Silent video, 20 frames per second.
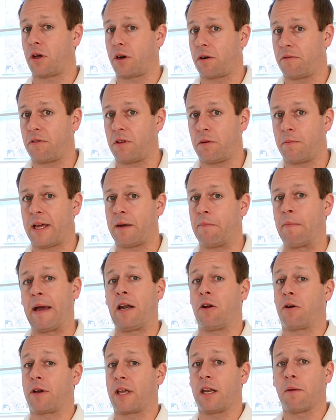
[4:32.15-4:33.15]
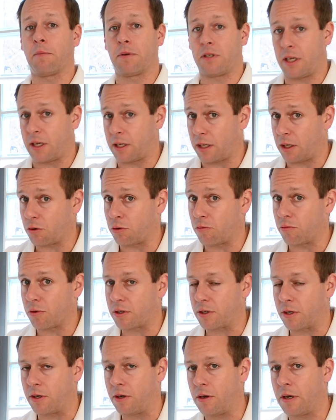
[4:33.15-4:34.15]
lot of them and may not get a particularly good
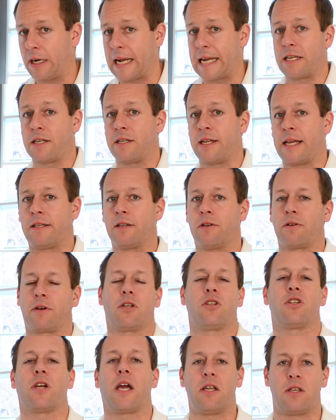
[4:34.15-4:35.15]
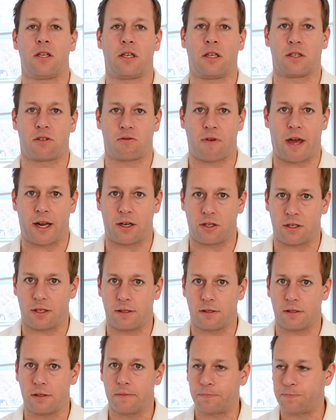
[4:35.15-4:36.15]
return and you need to look at changing your
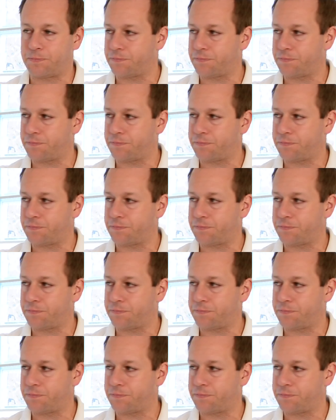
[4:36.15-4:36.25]
strategies.